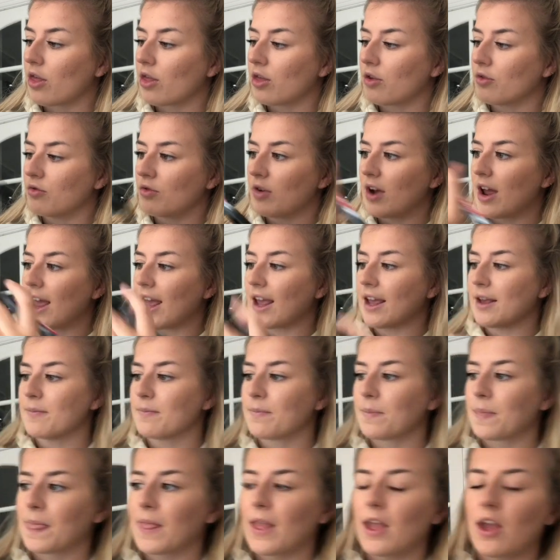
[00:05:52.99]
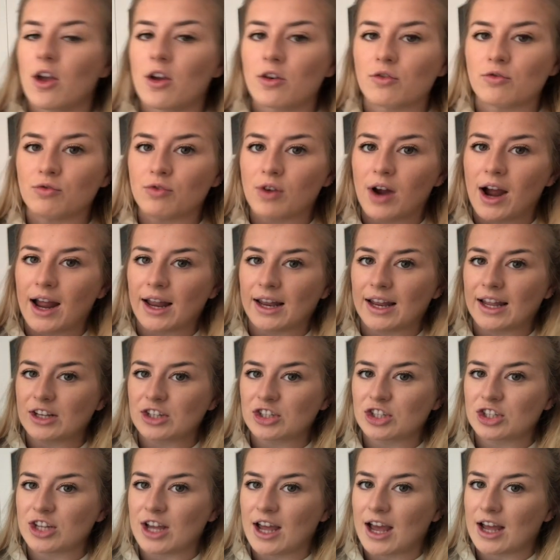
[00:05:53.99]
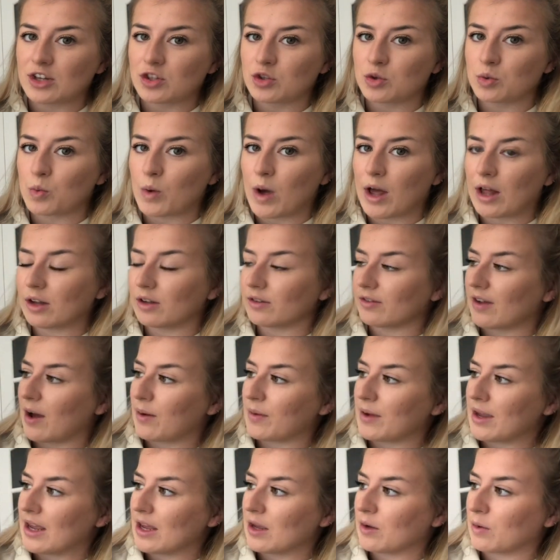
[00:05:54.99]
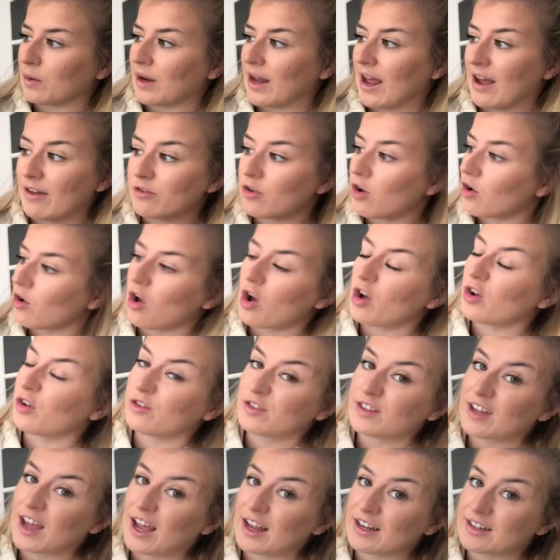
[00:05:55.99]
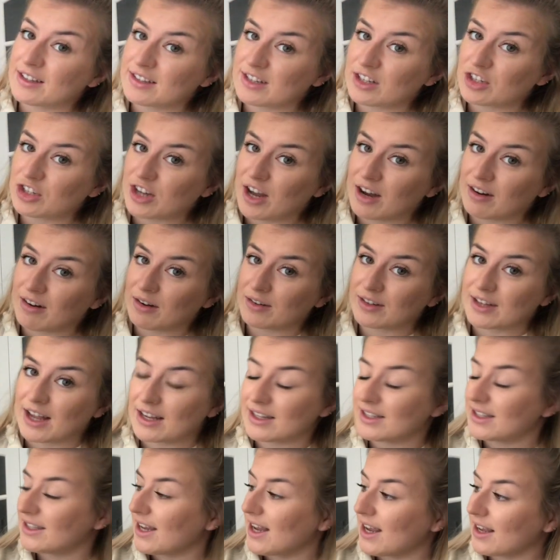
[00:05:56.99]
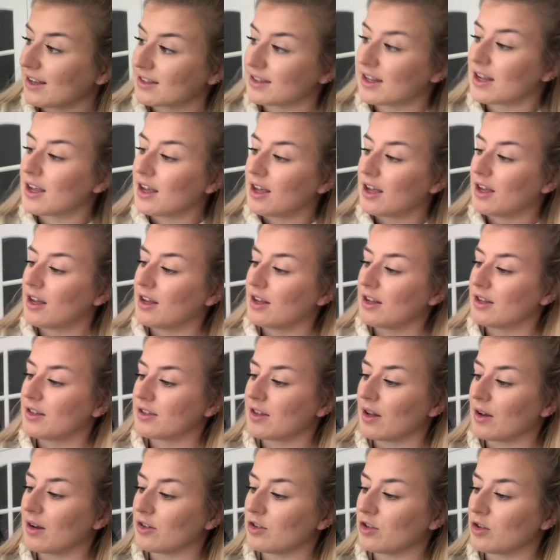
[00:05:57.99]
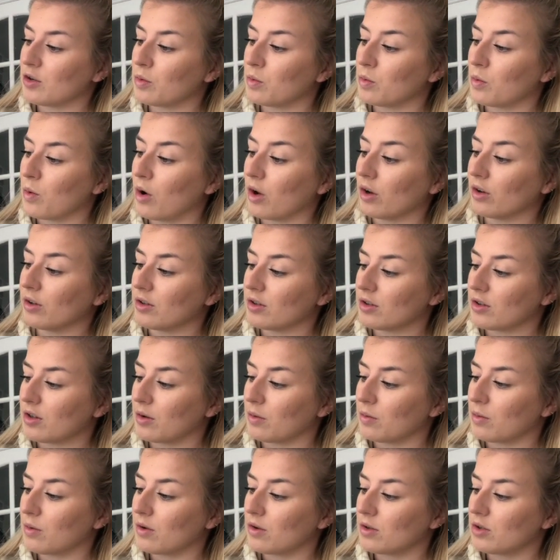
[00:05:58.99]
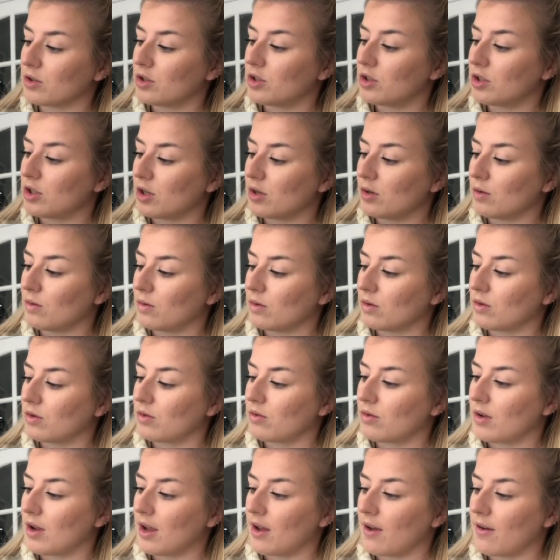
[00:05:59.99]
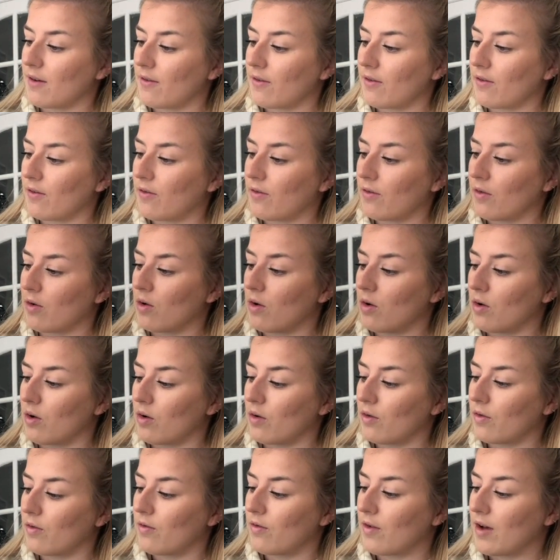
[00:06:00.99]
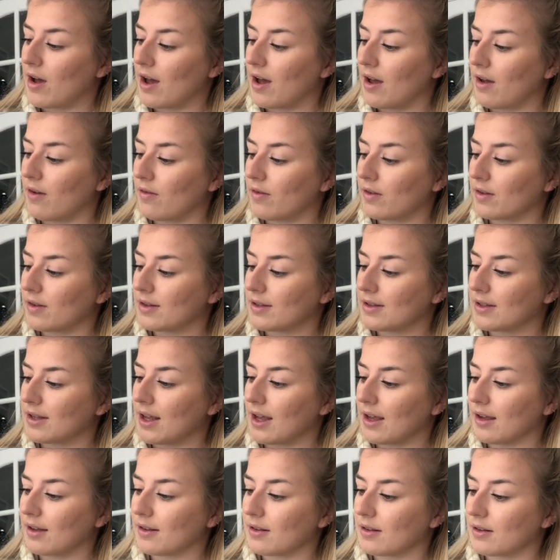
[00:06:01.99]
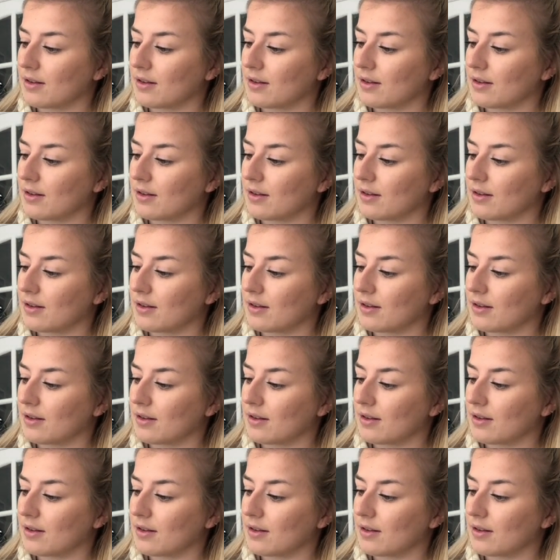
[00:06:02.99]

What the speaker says: 3. Right, let's share 12 out equally. I've not got enough 10s to share out 10 sticks. So let's do 1. So 1, 2, 3, 4, 5, 6,